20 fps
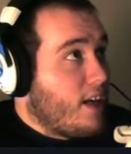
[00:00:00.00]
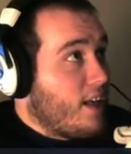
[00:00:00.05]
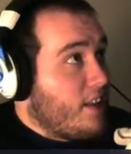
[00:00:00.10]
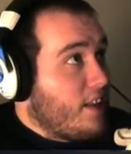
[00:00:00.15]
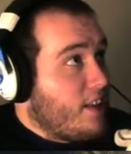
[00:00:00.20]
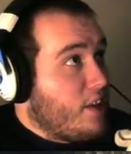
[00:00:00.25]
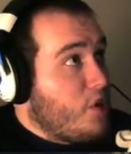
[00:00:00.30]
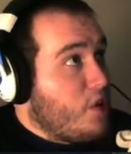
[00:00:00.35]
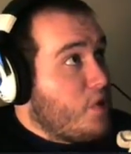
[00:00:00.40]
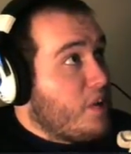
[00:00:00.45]

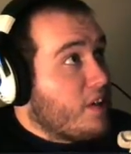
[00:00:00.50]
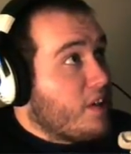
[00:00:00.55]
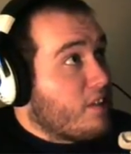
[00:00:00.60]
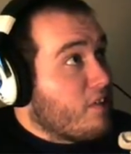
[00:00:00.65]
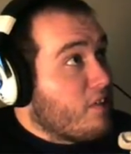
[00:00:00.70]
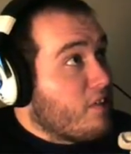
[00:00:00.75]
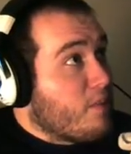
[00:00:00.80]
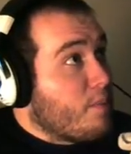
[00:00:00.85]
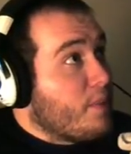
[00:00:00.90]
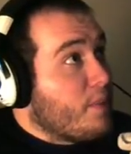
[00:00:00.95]
Then you get
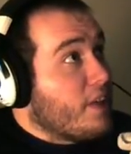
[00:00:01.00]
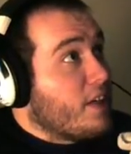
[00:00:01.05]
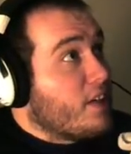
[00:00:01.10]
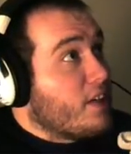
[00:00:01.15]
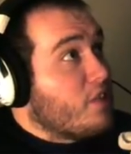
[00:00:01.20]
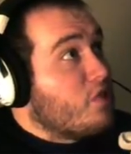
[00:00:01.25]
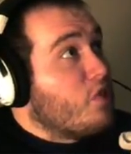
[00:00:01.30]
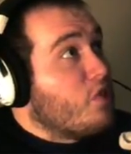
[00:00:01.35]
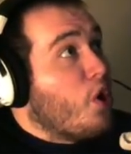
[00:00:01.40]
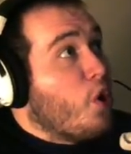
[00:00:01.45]
to the
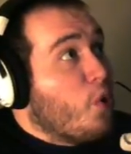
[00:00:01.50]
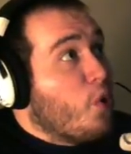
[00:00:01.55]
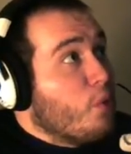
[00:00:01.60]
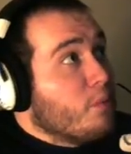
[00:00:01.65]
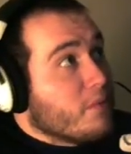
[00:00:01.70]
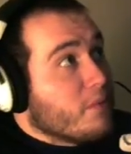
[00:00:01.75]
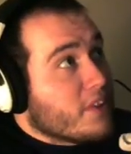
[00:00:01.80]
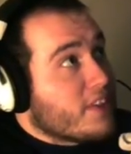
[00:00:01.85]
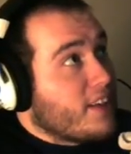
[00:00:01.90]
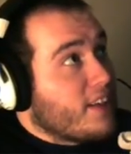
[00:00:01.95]
big
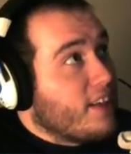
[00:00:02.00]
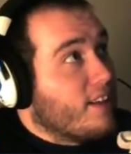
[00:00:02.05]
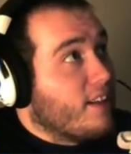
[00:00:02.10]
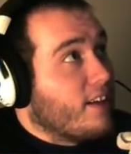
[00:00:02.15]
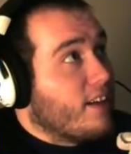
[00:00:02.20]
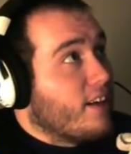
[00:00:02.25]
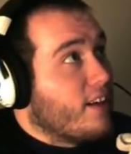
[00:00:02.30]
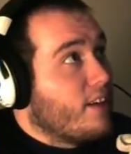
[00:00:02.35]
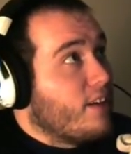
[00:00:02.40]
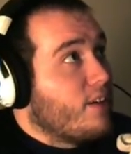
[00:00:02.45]
dome
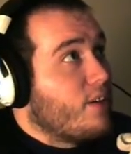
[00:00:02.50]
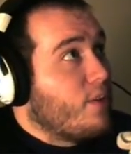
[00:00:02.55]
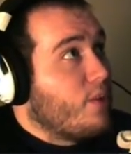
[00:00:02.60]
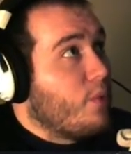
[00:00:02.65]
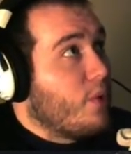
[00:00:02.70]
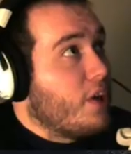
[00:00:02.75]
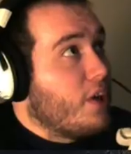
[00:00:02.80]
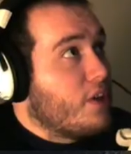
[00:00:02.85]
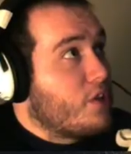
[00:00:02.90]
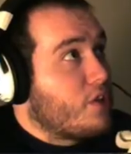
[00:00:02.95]
ceiling,
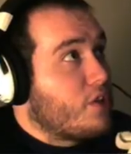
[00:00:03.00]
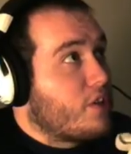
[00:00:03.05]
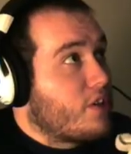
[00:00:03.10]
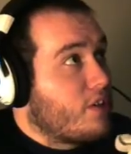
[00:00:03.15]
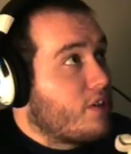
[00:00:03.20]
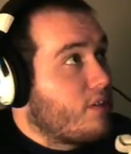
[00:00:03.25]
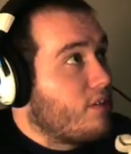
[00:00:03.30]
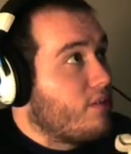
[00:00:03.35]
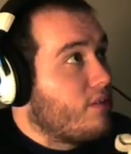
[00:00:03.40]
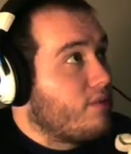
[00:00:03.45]

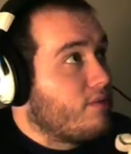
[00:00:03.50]
which